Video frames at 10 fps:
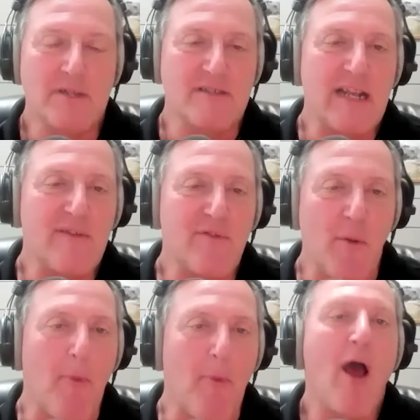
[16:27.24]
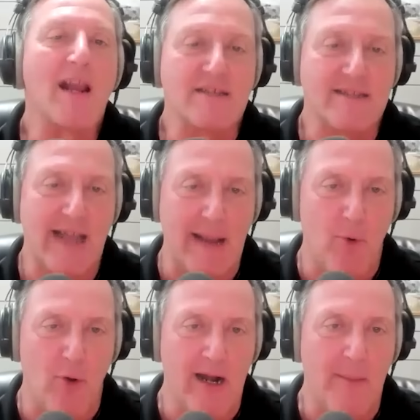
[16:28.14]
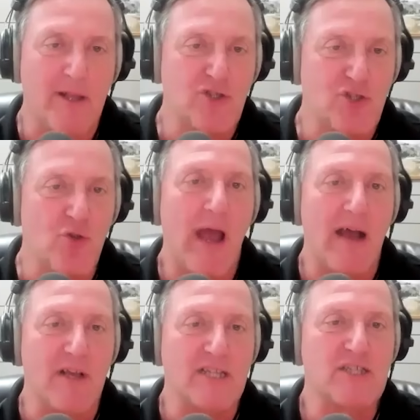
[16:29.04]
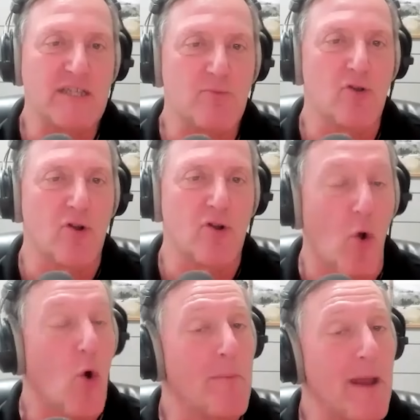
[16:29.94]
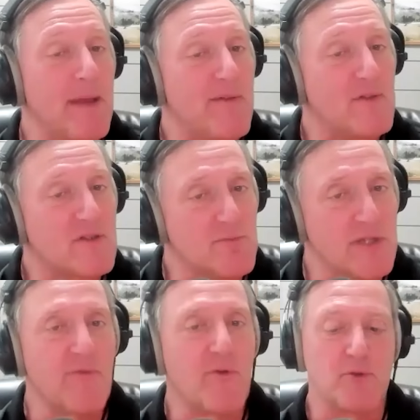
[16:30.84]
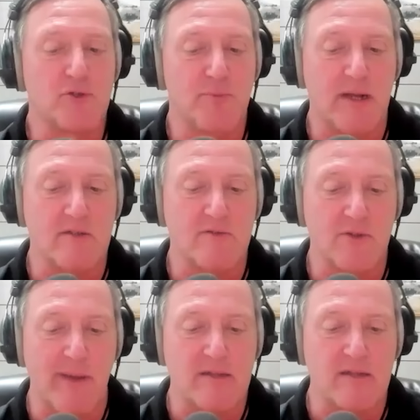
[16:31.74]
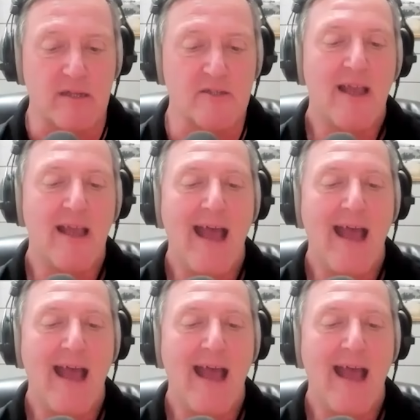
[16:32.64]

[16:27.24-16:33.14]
But Zena, from a product standpoint, I bet you have a similar or maybe even some different perspectives about this.